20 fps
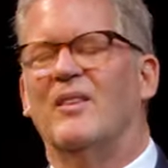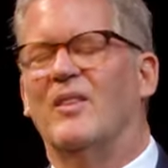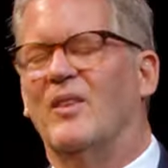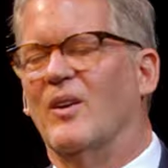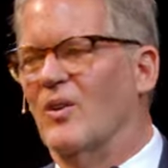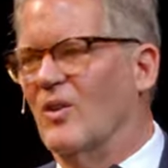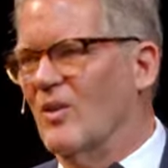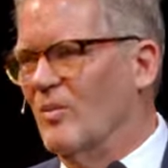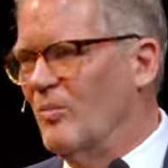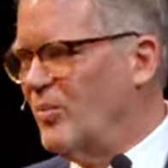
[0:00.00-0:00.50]

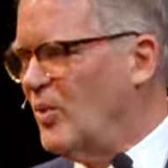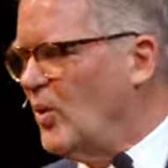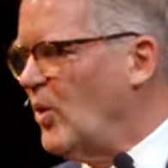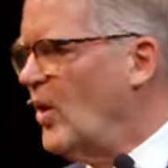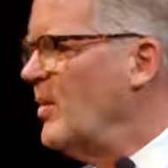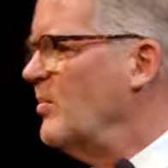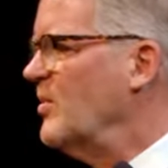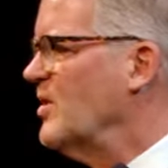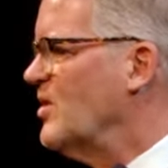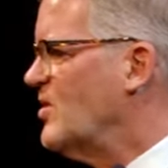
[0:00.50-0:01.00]
their
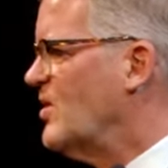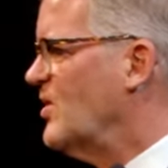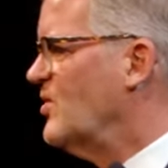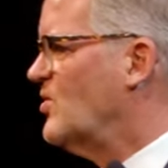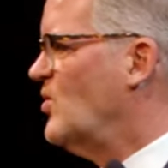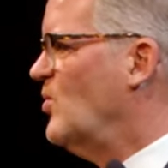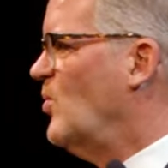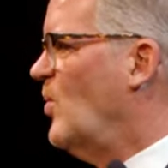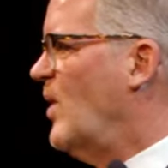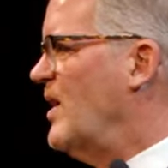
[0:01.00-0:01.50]
employment
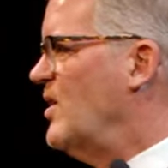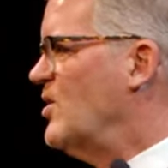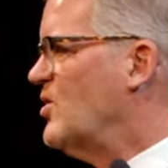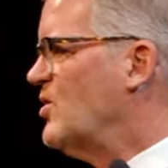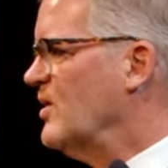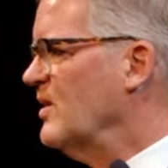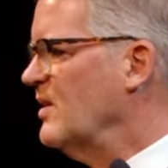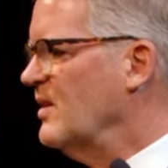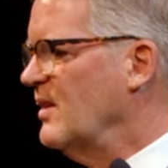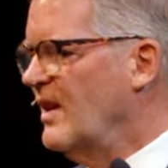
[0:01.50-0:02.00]

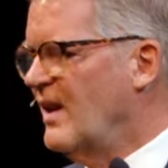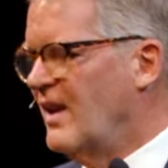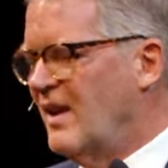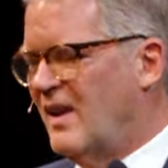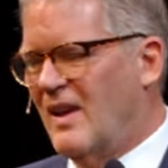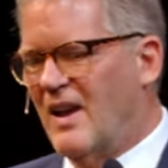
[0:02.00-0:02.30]
situation.